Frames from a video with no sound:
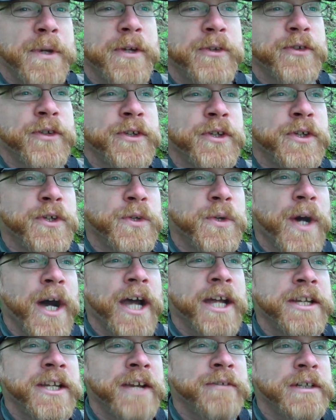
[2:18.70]
person who
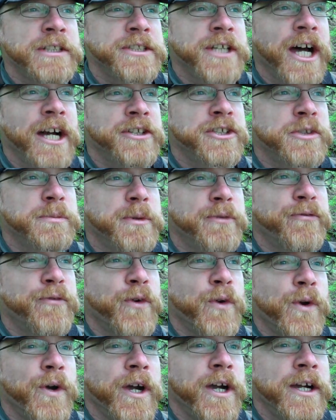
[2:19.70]
I had never talked to
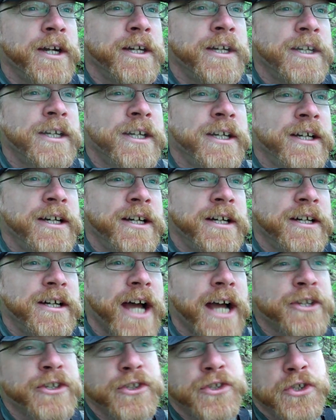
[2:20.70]
before,
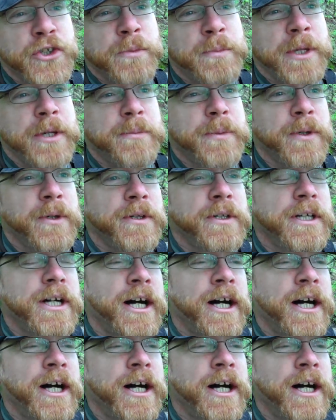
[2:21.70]
actually two people,